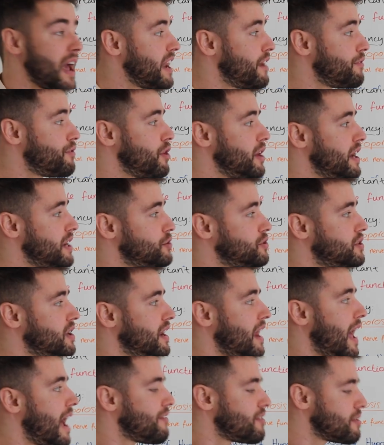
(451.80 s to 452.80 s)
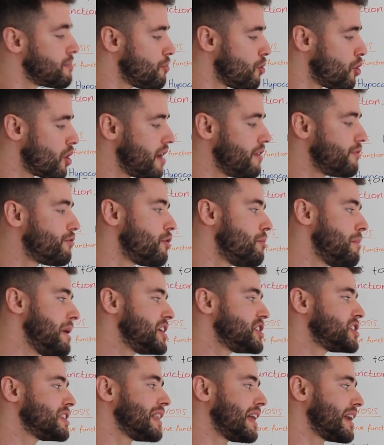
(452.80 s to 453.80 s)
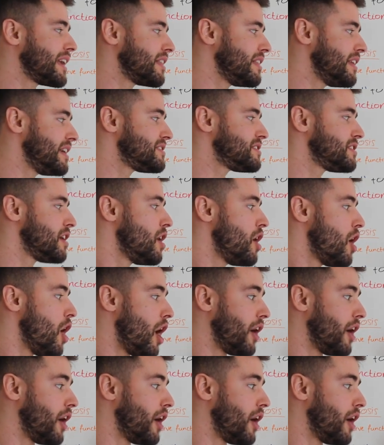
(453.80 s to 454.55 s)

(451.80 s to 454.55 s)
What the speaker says: And if you're interested in having more information like this